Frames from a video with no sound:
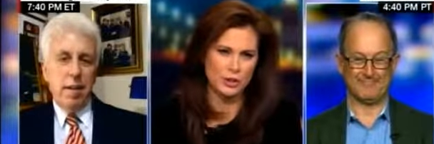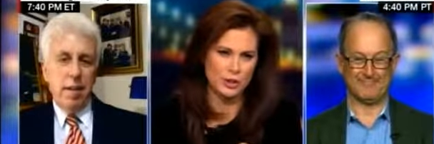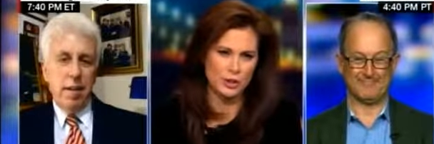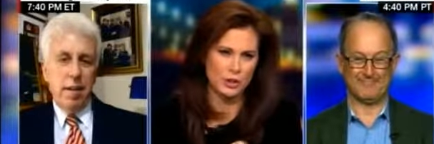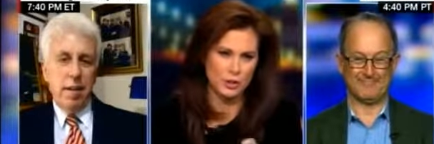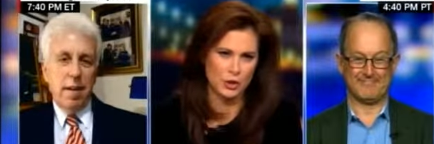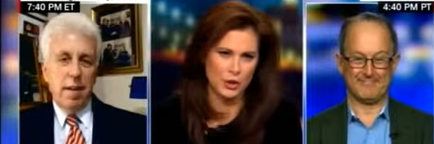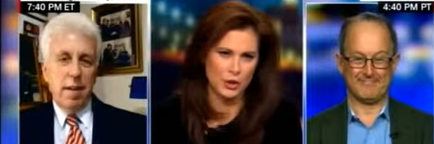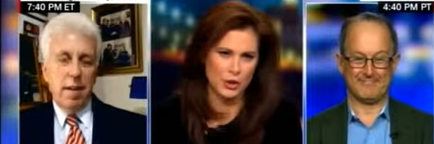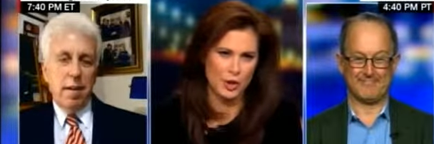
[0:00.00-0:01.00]
Speaker 1: this
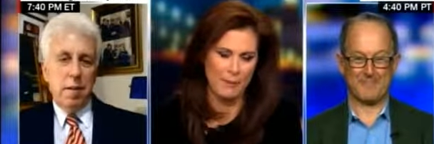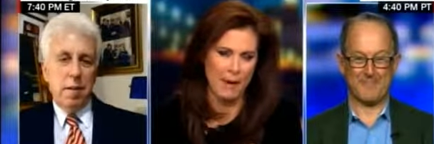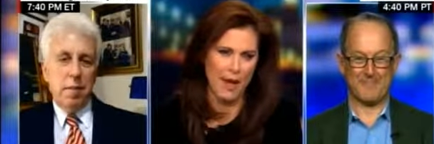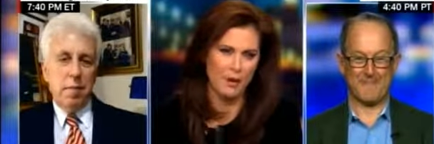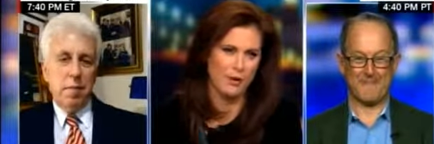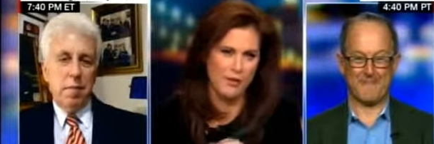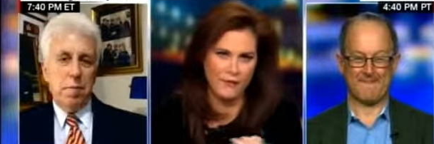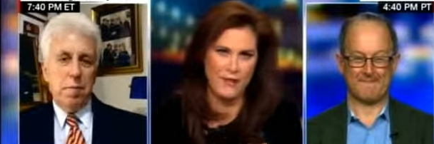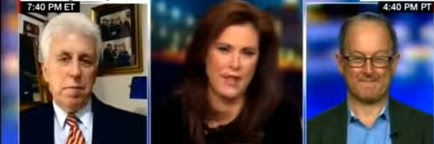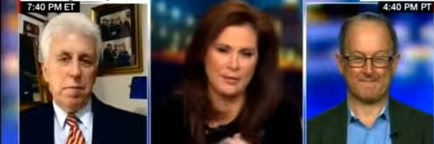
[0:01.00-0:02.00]
concern about
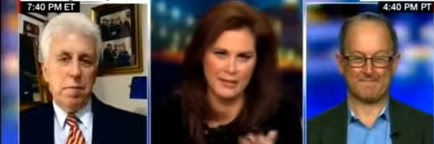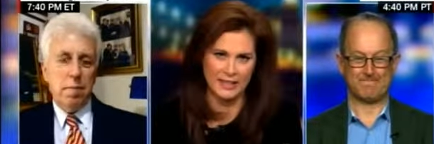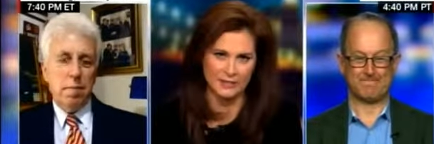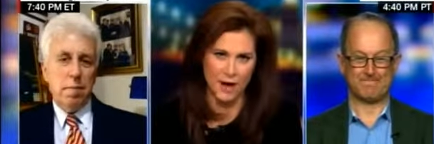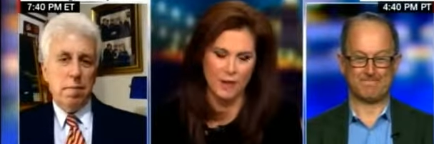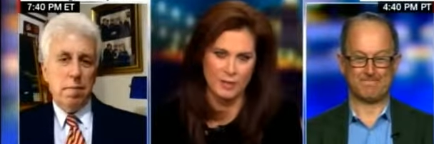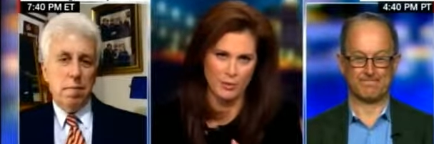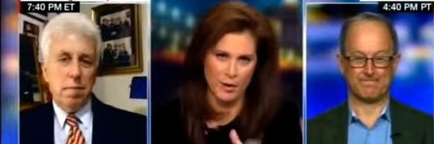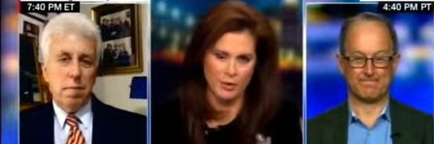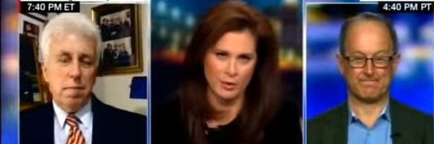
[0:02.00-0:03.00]
the family
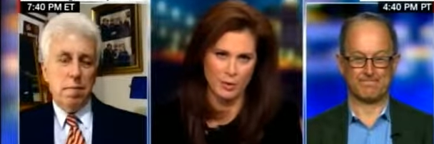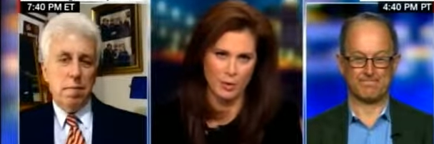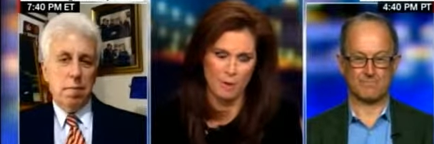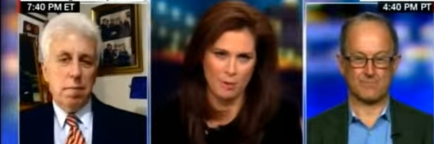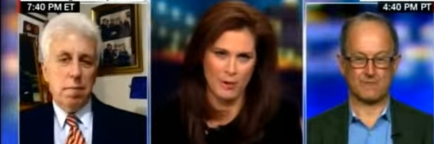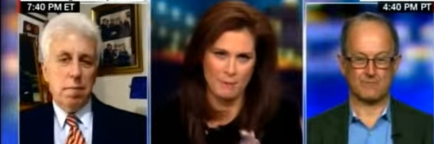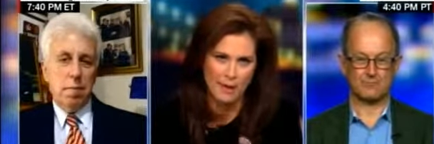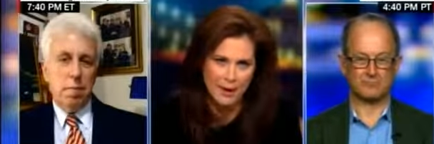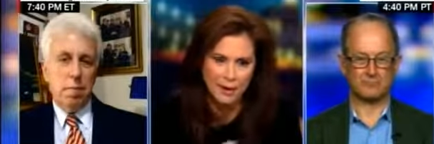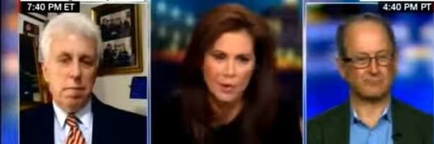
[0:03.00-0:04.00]
involvement and whether it's appropriate
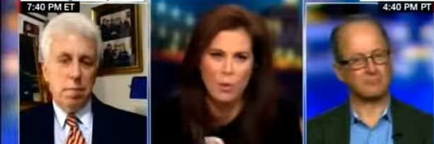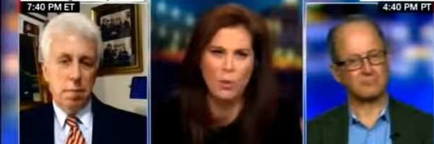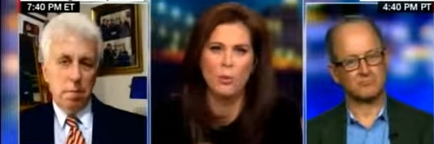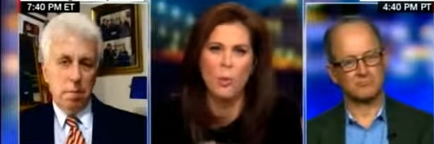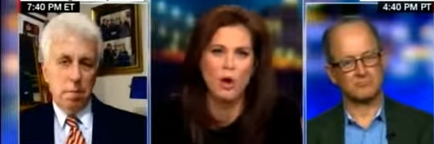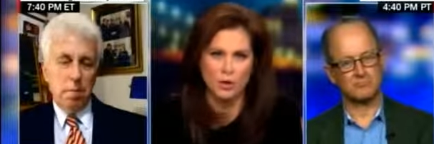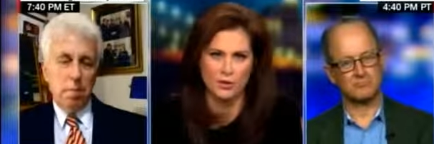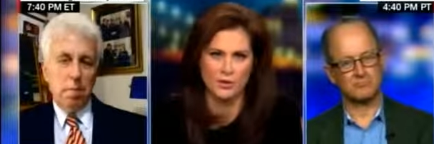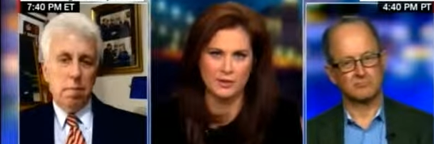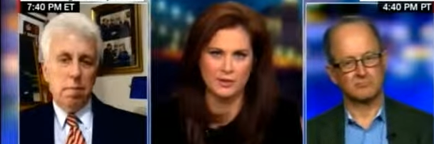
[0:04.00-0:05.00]
better or
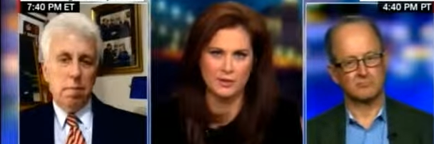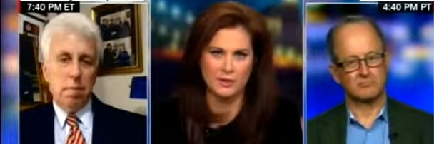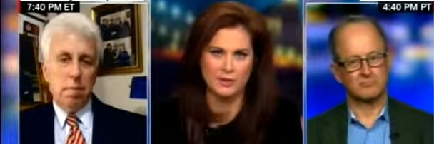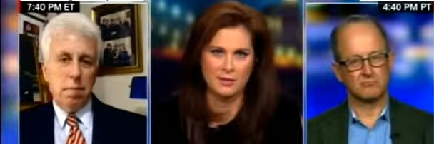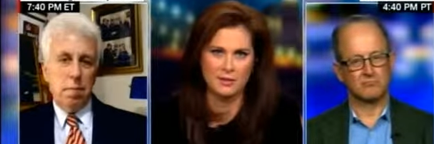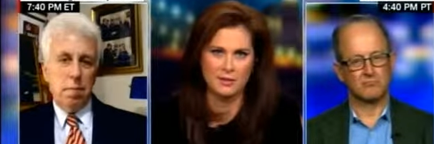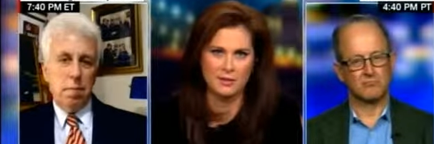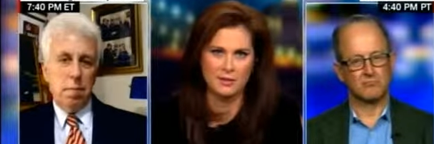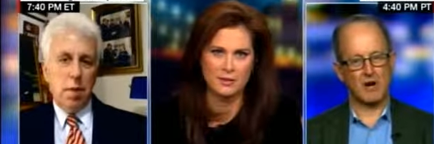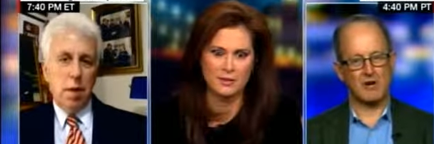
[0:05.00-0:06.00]
worse?
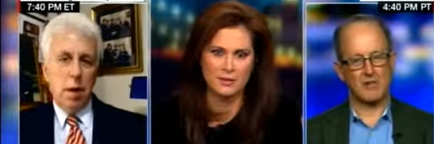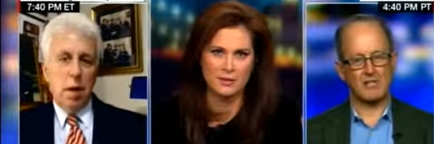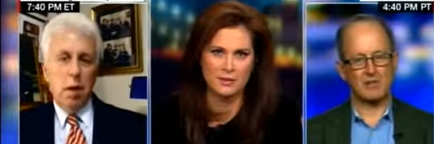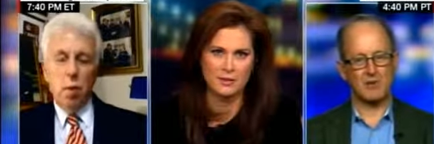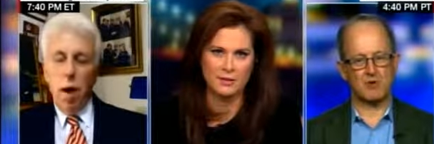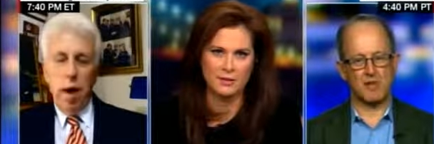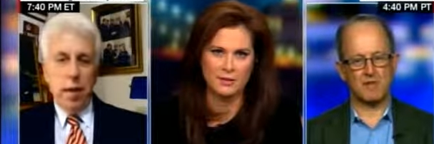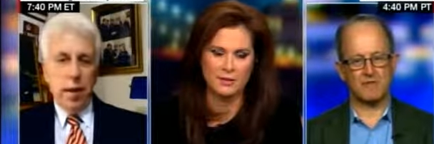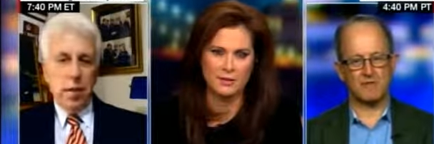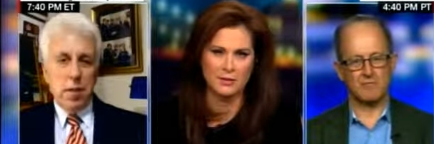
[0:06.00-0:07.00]
Speaker 2: Are you asking me well, or Jeff?
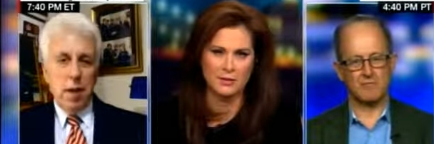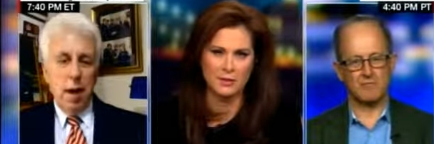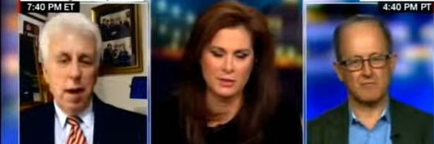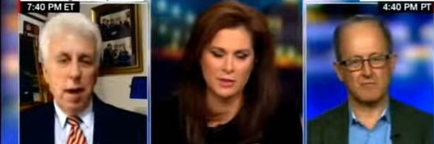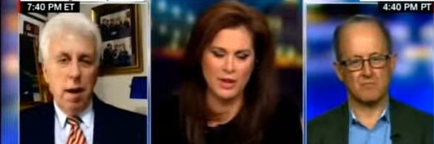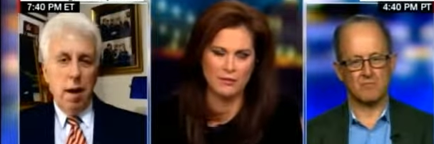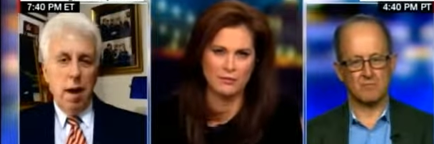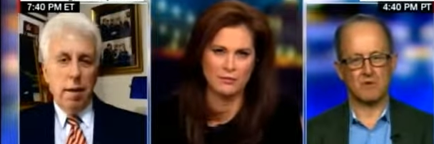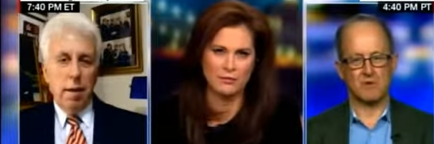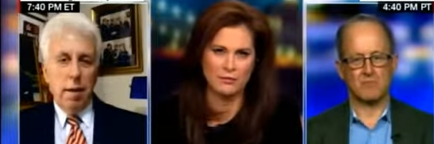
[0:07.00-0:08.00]
I think it's, to I,
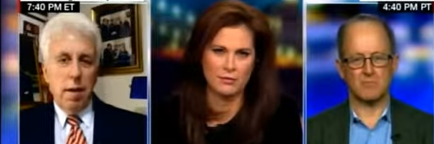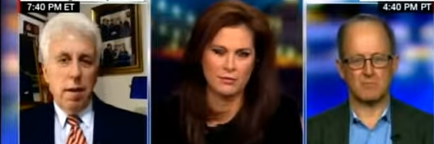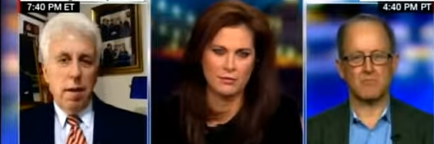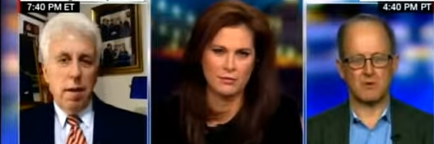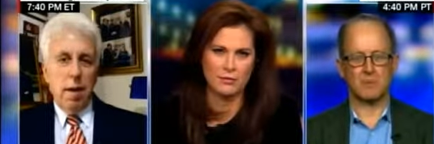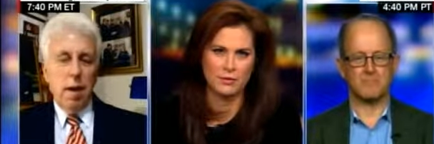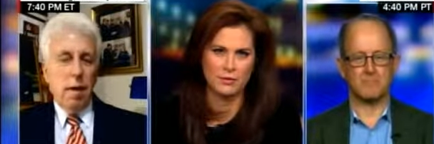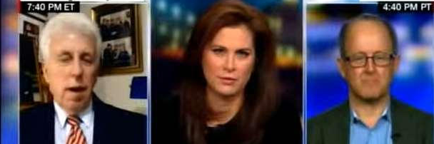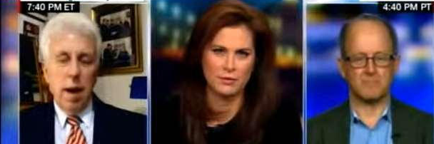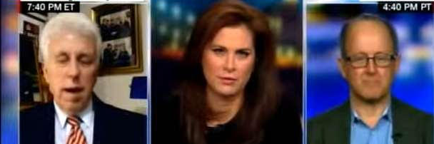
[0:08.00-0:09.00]
Jeff. I, okay.
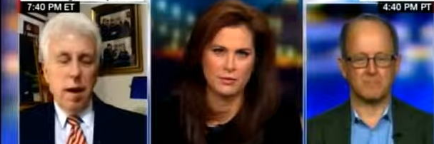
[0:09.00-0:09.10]
okay. Yeah,